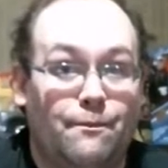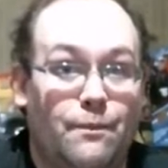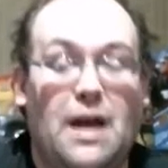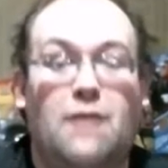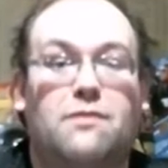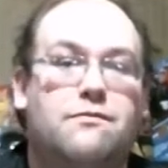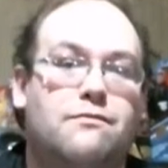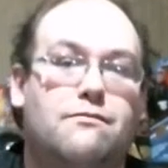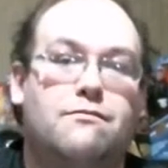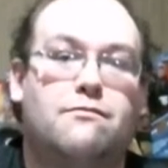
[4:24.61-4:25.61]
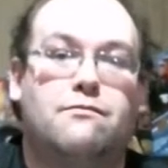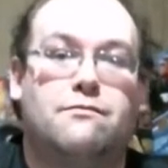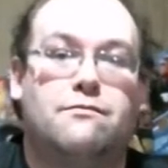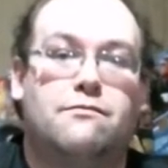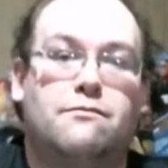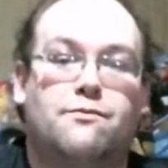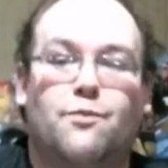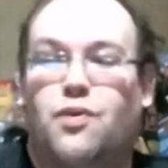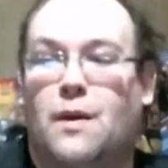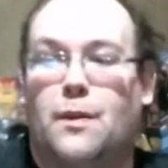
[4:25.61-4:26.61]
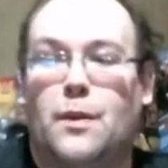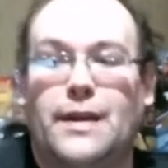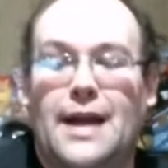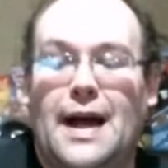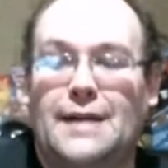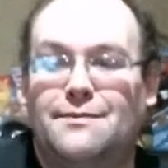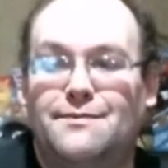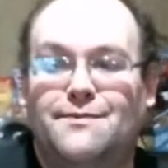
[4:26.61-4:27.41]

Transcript: Now, probably not